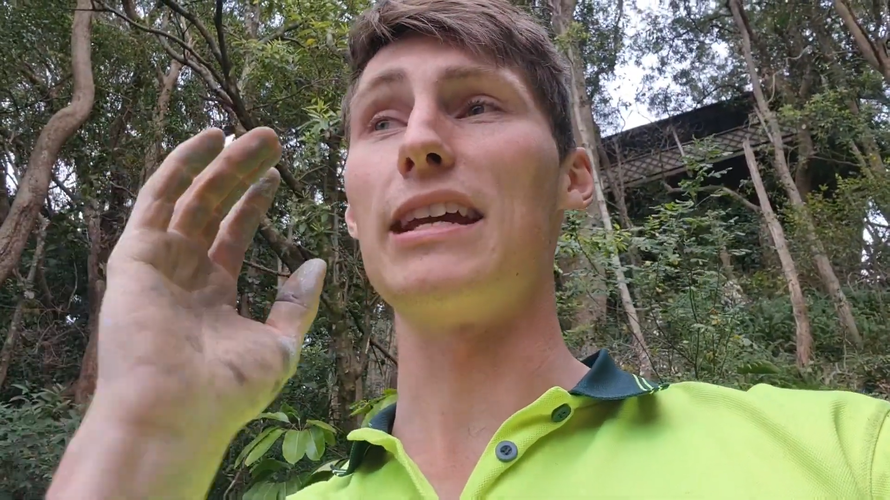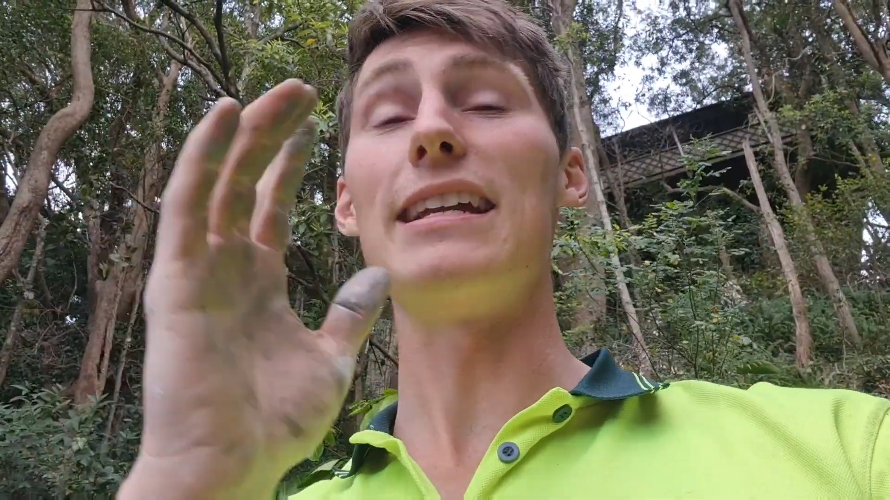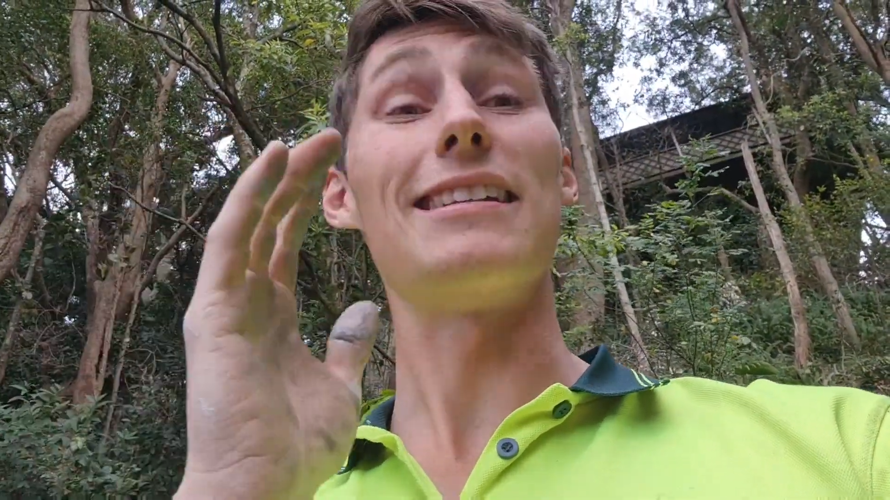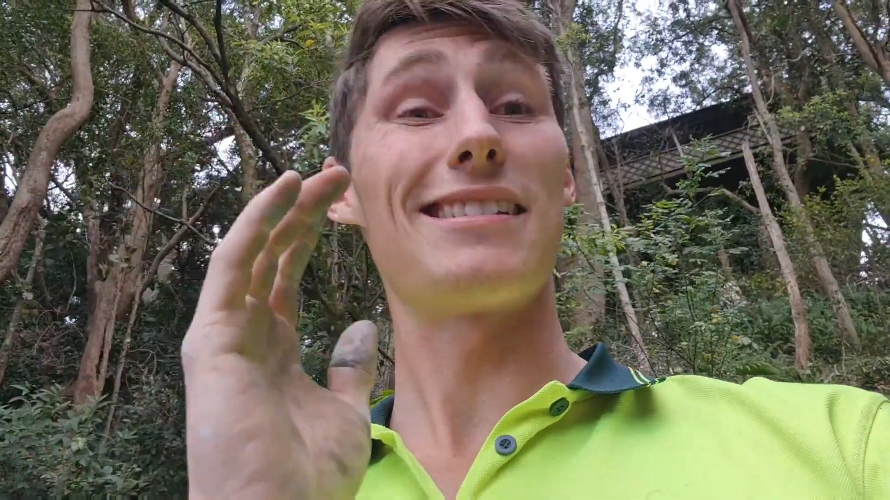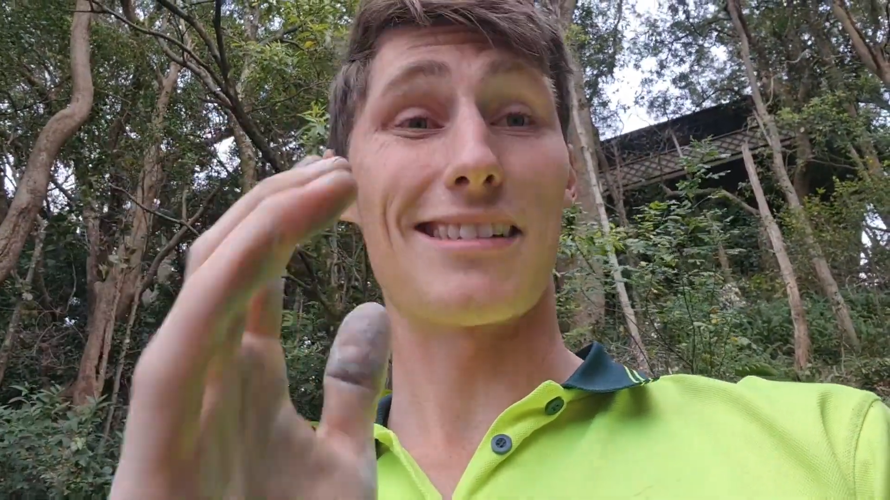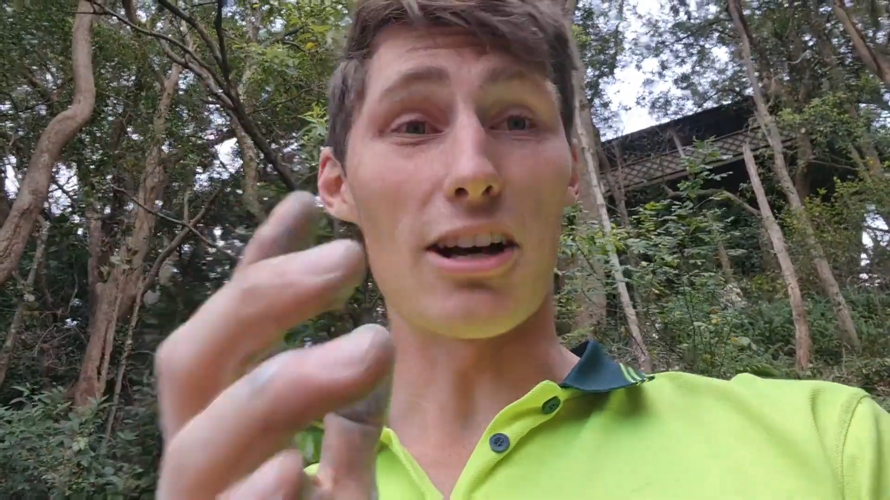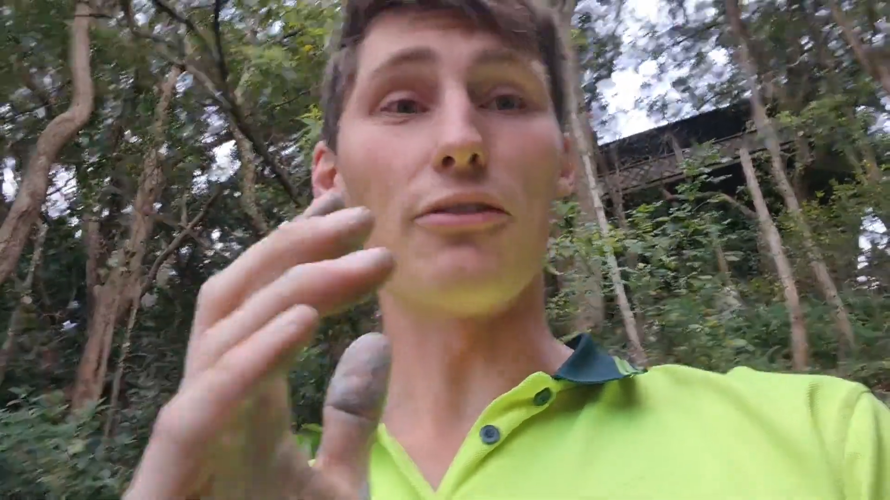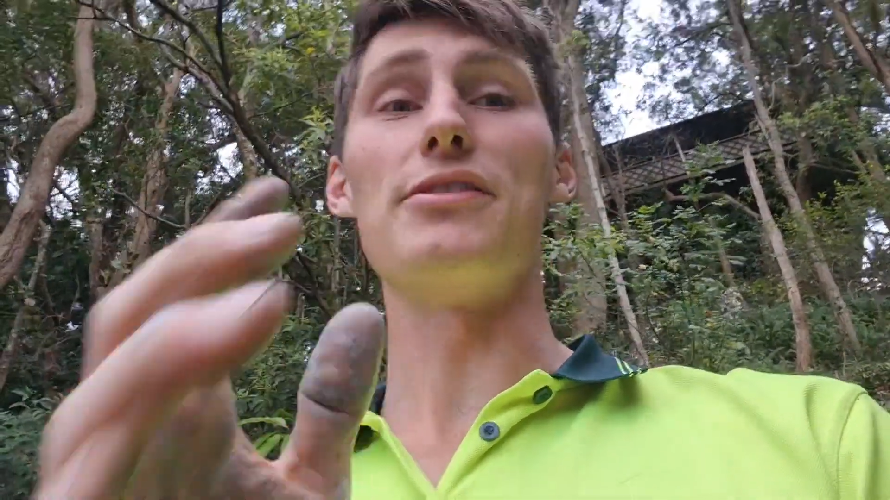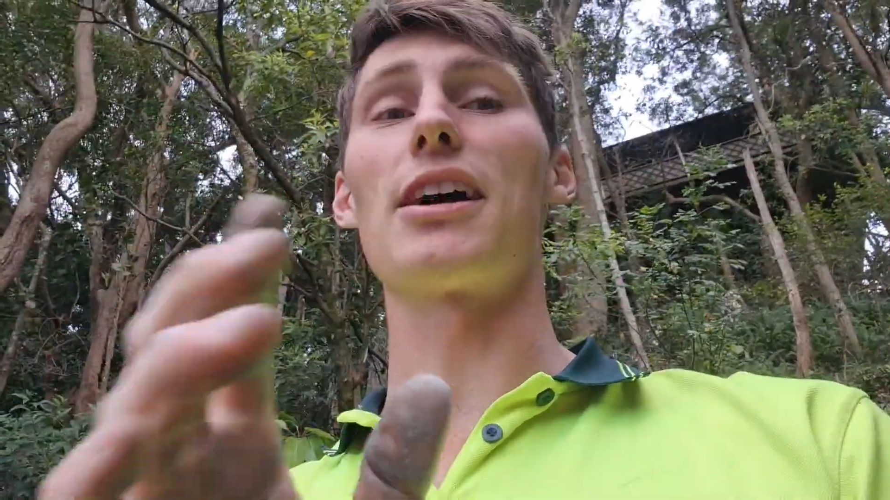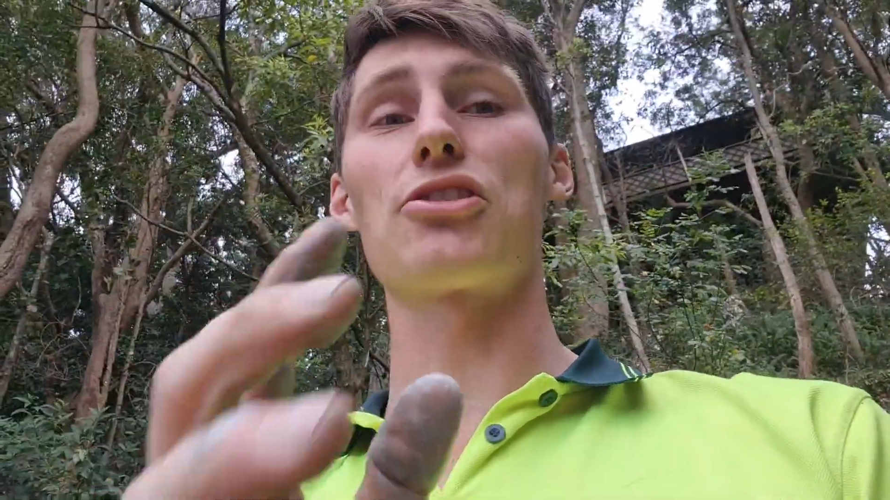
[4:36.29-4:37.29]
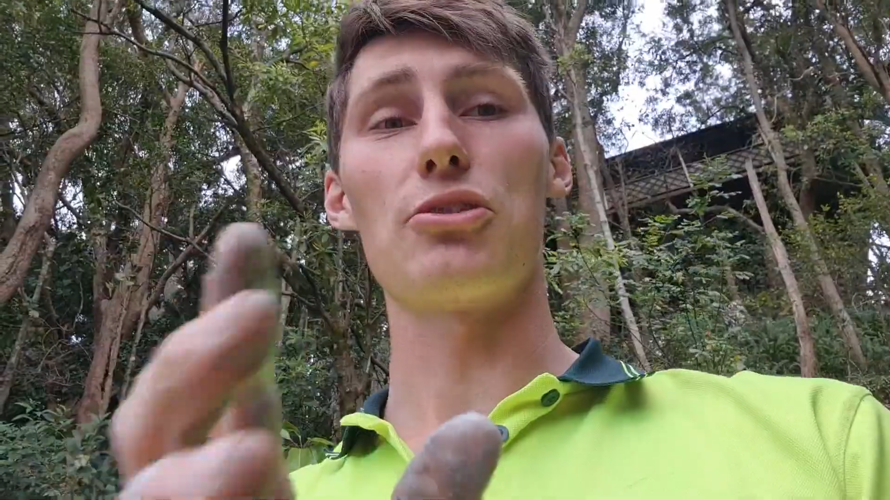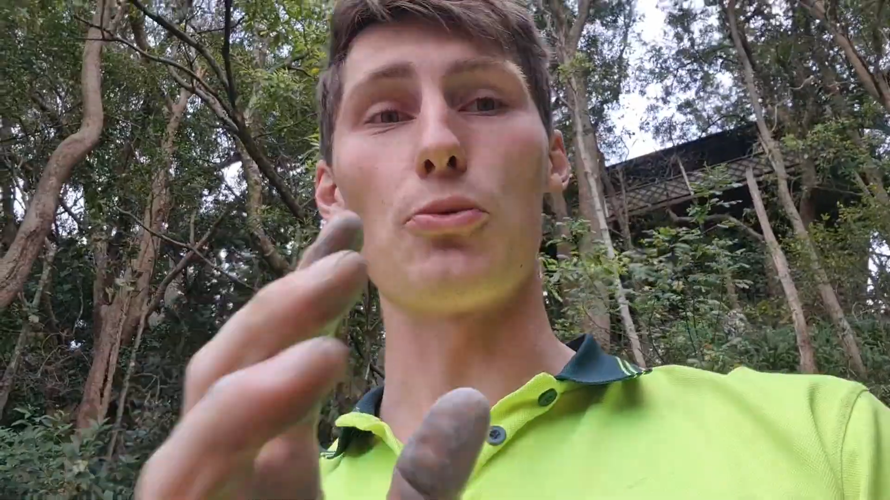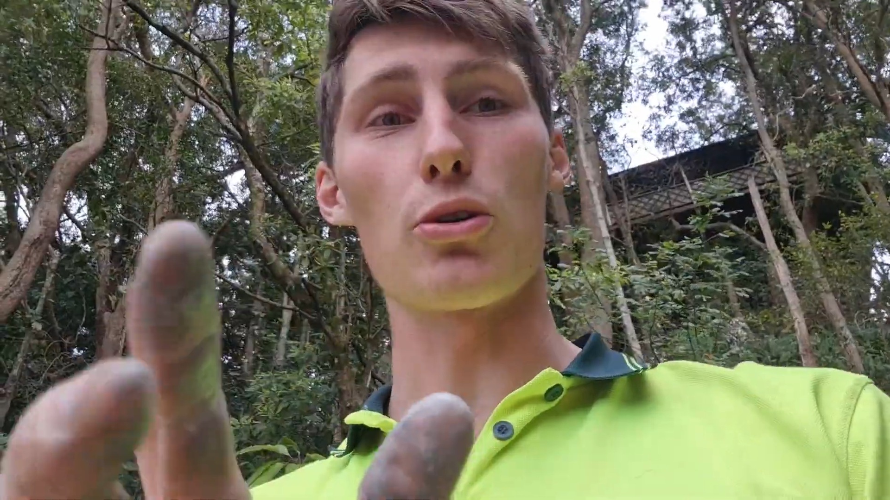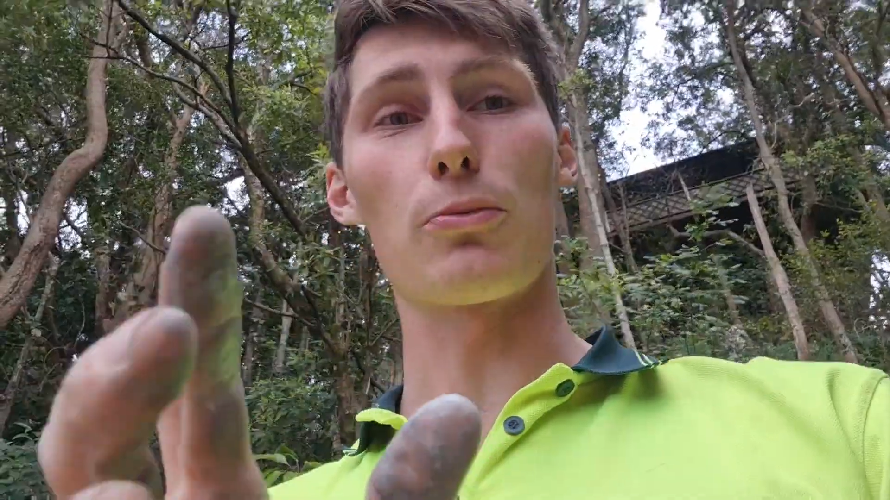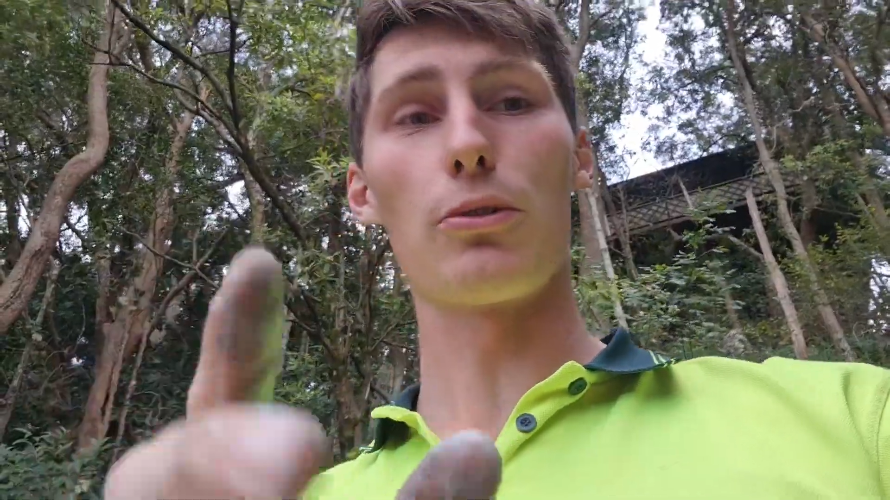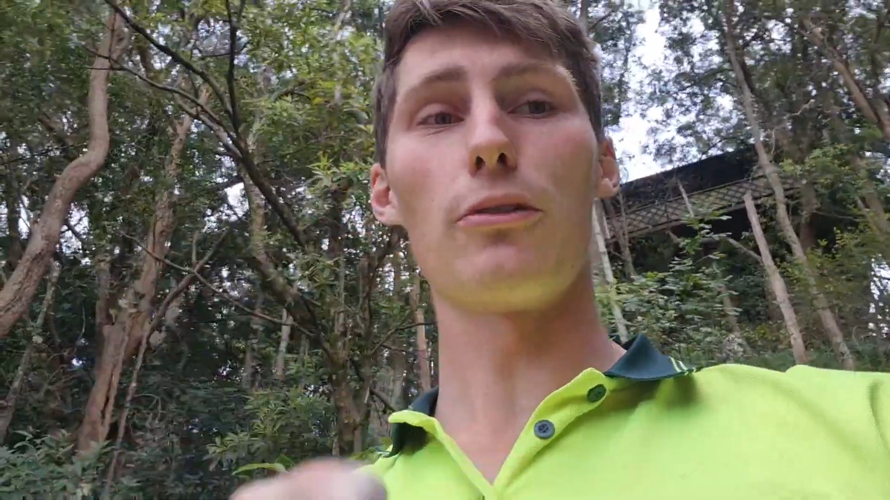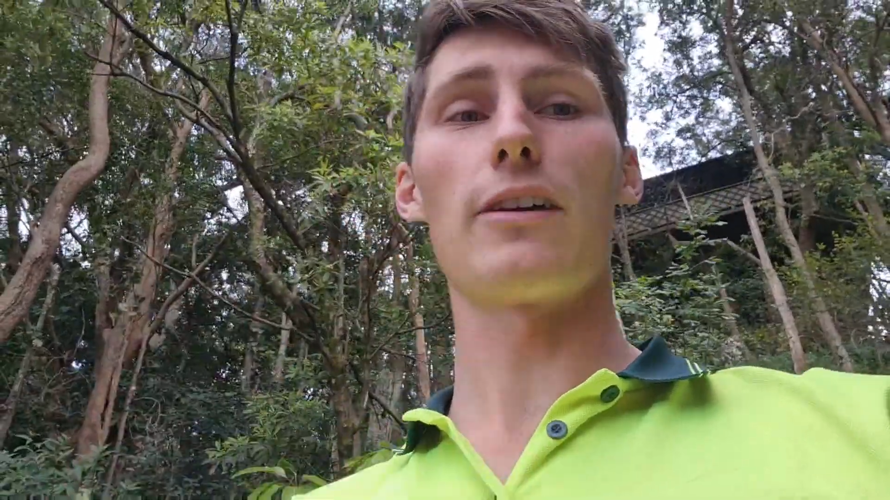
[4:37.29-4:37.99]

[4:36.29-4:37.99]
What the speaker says: itself is actually waterproof,